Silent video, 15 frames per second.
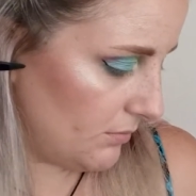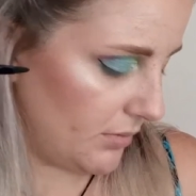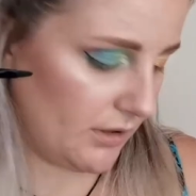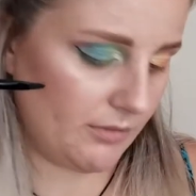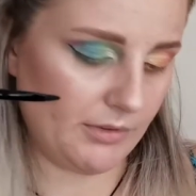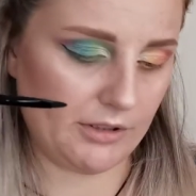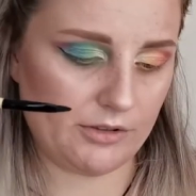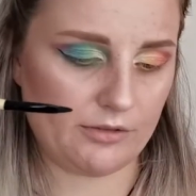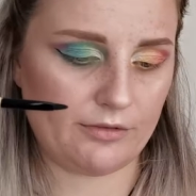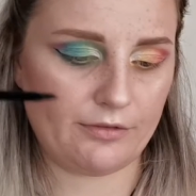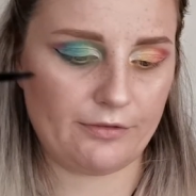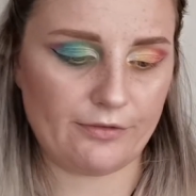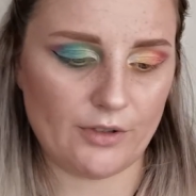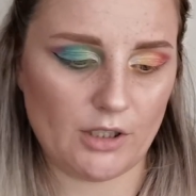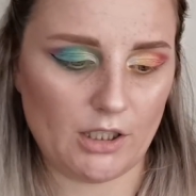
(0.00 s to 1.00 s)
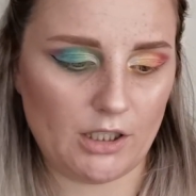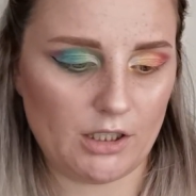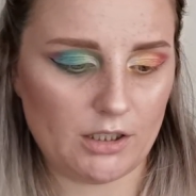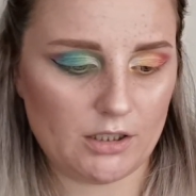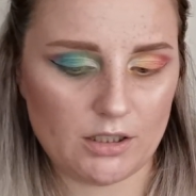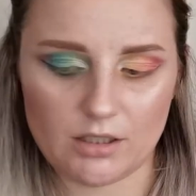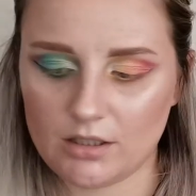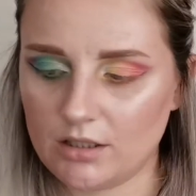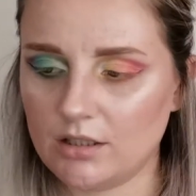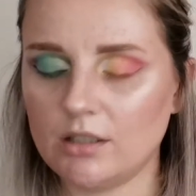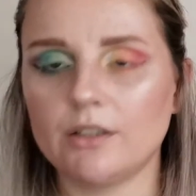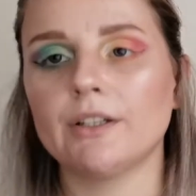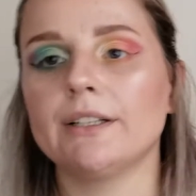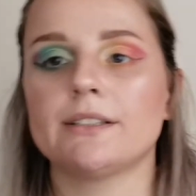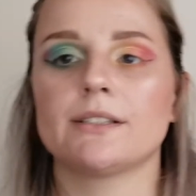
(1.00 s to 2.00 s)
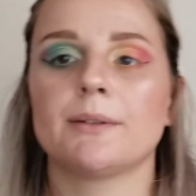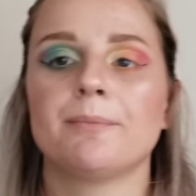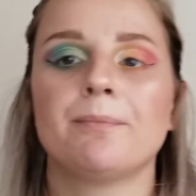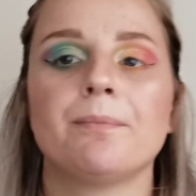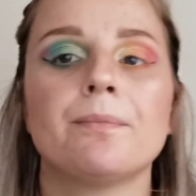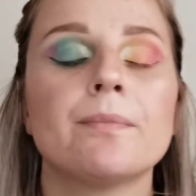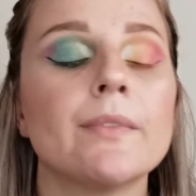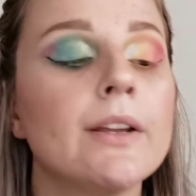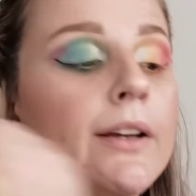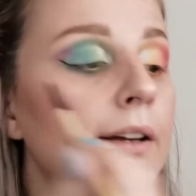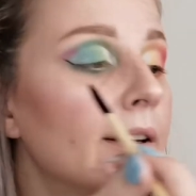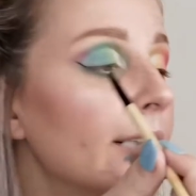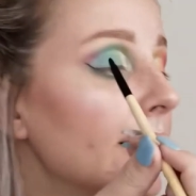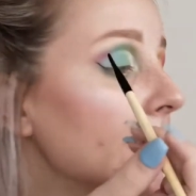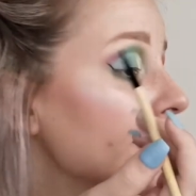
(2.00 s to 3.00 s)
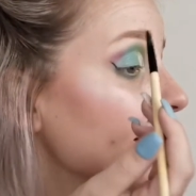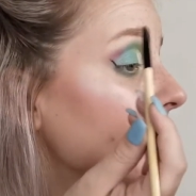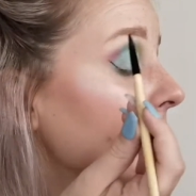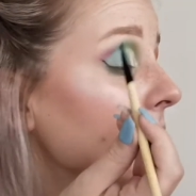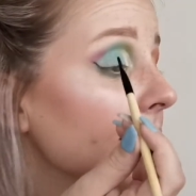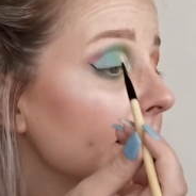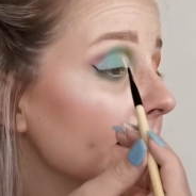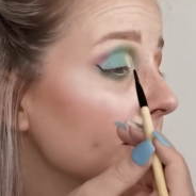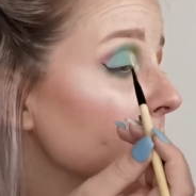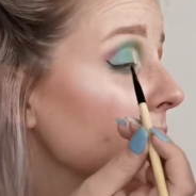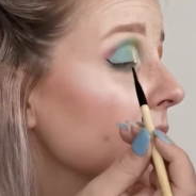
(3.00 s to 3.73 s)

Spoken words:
Baby is afraid. Alright, then I'm